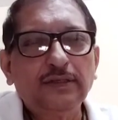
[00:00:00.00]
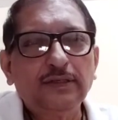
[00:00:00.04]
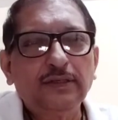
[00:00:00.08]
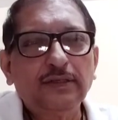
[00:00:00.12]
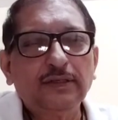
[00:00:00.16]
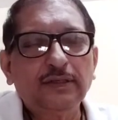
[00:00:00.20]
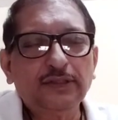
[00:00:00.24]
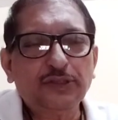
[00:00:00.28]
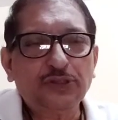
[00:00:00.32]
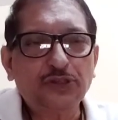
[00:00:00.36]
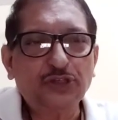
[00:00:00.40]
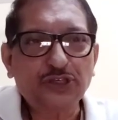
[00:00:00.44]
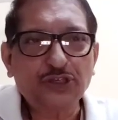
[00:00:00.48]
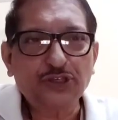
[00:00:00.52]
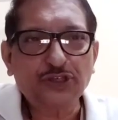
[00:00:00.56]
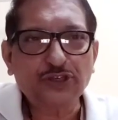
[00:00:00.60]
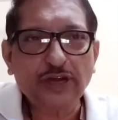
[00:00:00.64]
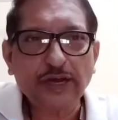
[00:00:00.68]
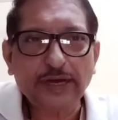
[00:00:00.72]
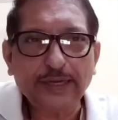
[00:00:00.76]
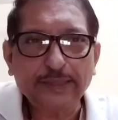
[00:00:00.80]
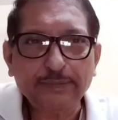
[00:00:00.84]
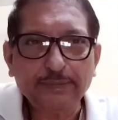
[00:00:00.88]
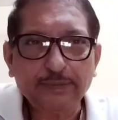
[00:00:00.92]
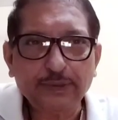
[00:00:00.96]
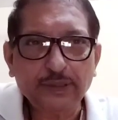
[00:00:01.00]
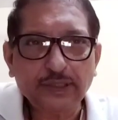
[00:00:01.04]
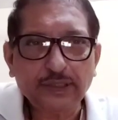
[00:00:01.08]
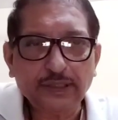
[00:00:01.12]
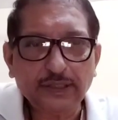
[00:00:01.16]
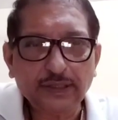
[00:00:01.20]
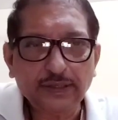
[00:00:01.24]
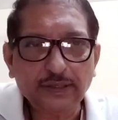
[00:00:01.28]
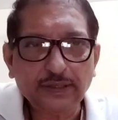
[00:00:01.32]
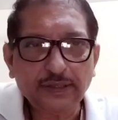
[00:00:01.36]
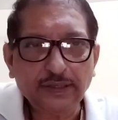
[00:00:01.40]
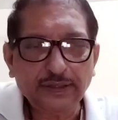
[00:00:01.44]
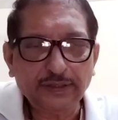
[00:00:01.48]
is described
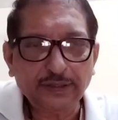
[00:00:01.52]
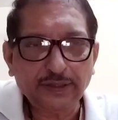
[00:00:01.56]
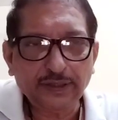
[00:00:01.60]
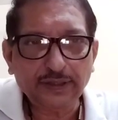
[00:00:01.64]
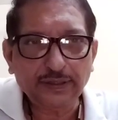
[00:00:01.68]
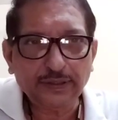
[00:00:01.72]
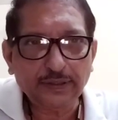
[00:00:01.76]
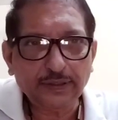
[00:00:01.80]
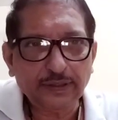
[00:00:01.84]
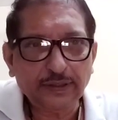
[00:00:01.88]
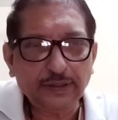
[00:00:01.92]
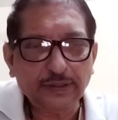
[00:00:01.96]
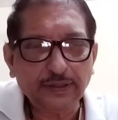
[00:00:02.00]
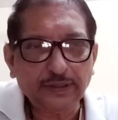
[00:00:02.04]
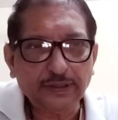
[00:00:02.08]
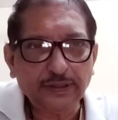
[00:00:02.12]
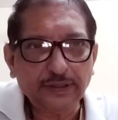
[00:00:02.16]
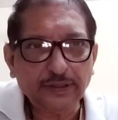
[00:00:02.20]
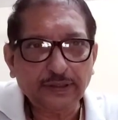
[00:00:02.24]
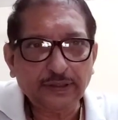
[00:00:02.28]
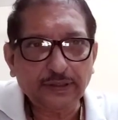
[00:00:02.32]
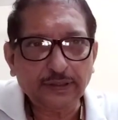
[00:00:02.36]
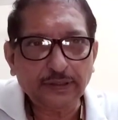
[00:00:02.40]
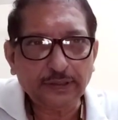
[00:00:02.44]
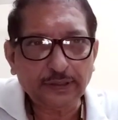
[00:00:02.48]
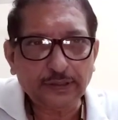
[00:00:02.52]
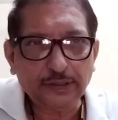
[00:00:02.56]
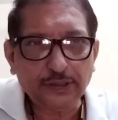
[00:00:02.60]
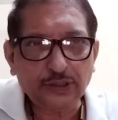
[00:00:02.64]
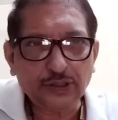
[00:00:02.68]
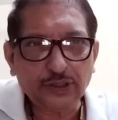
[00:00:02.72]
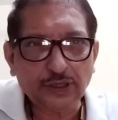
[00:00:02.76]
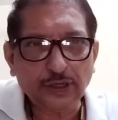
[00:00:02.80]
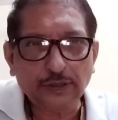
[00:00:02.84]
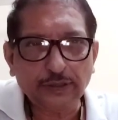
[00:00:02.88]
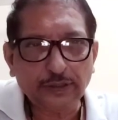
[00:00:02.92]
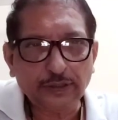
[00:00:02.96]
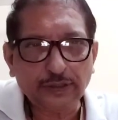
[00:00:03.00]
in the is
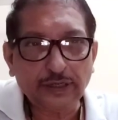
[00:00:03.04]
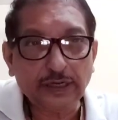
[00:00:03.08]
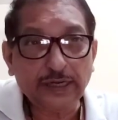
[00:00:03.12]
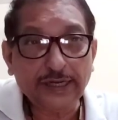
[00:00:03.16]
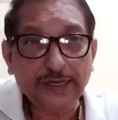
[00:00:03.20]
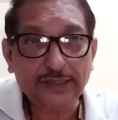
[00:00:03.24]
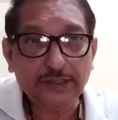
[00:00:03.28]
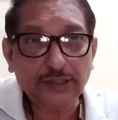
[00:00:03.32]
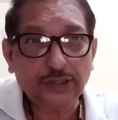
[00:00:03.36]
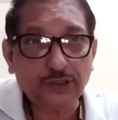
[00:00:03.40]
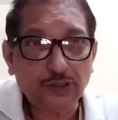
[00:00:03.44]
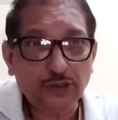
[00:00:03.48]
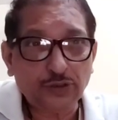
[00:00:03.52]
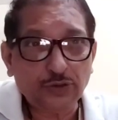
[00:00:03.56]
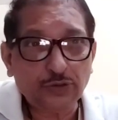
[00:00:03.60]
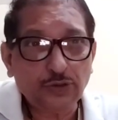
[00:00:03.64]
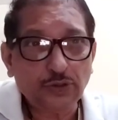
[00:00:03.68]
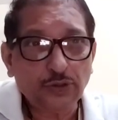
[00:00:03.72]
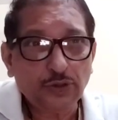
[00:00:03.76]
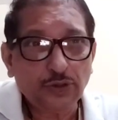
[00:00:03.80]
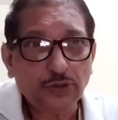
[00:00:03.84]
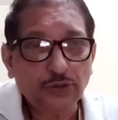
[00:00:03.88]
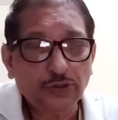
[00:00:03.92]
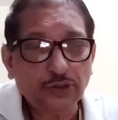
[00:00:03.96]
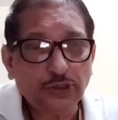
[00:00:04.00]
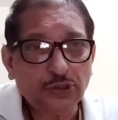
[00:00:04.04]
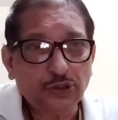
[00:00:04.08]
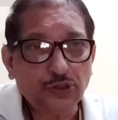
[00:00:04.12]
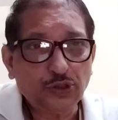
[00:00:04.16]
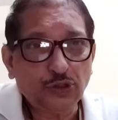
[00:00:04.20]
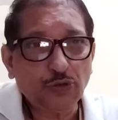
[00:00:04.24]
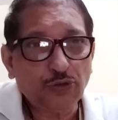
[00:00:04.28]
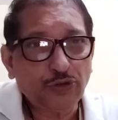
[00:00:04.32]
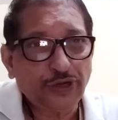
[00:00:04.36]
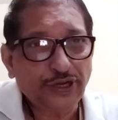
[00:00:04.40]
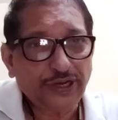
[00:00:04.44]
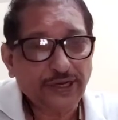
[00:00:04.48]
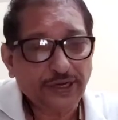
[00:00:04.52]
related to the
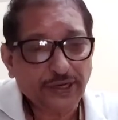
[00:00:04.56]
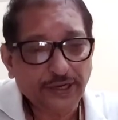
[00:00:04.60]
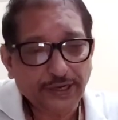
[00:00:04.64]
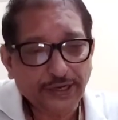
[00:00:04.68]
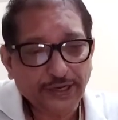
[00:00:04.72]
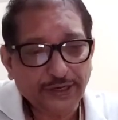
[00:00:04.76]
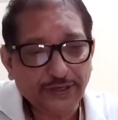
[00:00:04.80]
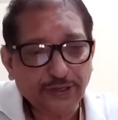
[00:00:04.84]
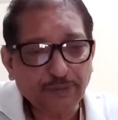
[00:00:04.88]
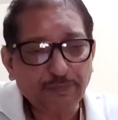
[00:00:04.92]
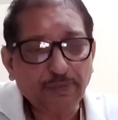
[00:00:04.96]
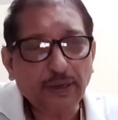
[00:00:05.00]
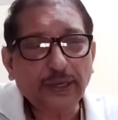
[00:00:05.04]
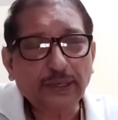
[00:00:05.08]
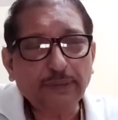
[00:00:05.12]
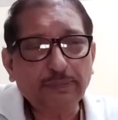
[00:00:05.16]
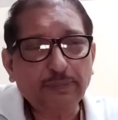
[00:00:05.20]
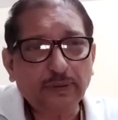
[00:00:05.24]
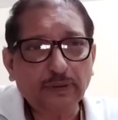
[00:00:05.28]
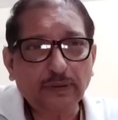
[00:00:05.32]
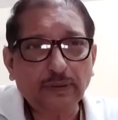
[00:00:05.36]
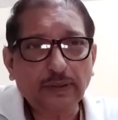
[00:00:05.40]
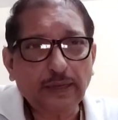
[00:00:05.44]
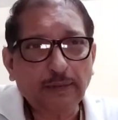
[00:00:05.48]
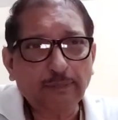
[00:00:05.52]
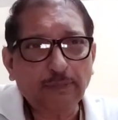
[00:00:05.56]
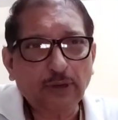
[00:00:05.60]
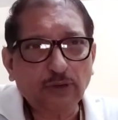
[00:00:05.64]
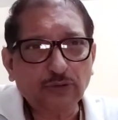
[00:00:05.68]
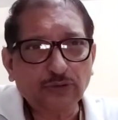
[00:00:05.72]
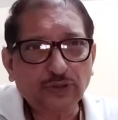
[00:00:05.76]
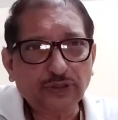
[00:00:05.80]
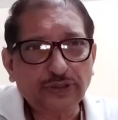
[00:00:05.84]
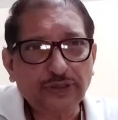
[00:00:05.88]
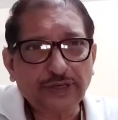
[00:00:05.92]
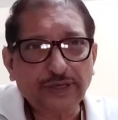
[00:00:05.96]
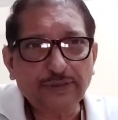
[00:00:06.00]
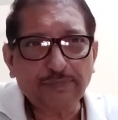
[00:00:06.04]
story in the Bible about
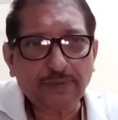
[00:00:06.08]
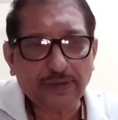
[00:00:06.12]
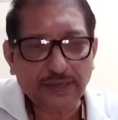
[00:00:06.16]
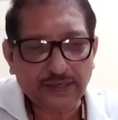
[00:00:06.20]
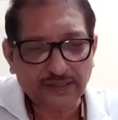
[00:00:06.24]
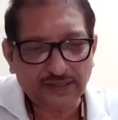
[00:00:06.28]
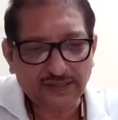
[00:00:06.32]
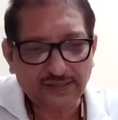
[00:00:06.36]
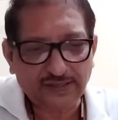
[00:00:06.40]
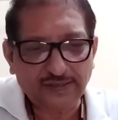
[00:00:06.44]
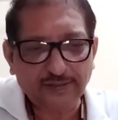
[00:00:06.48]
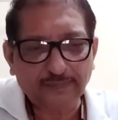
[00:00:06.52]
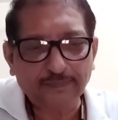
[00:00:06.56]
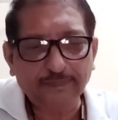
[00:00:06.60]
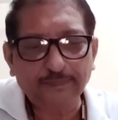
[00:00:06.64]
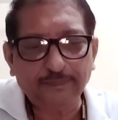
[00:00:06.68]
the red breast.